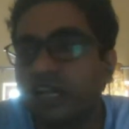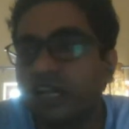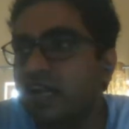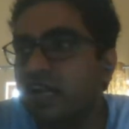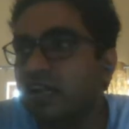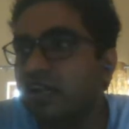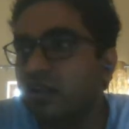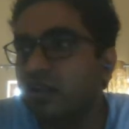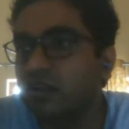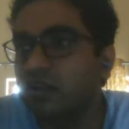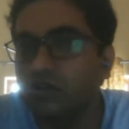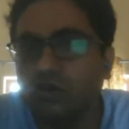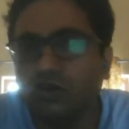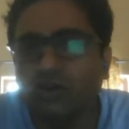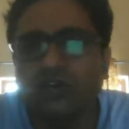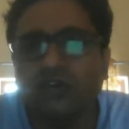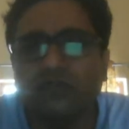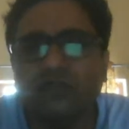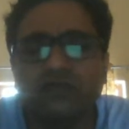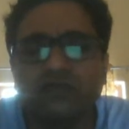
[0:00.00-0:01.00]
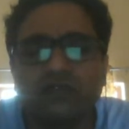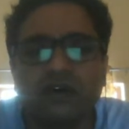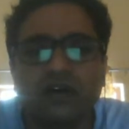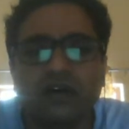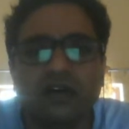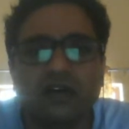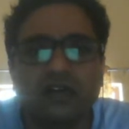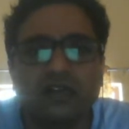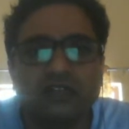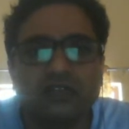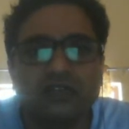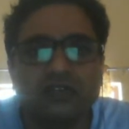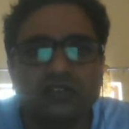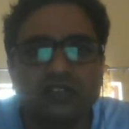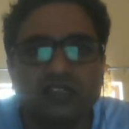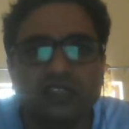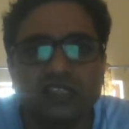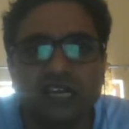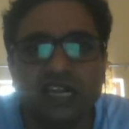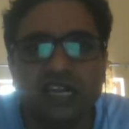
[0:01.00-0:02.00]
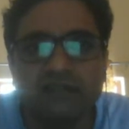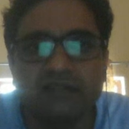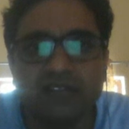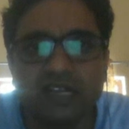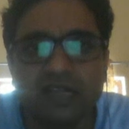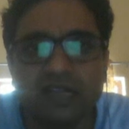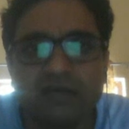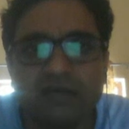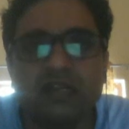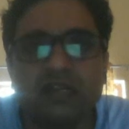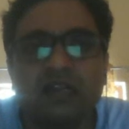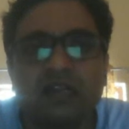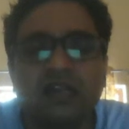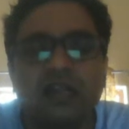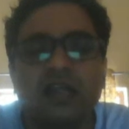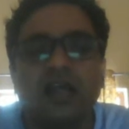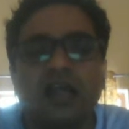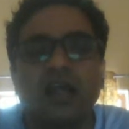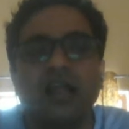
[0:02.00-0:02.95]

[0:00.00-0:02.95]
there are a lot of sources are available,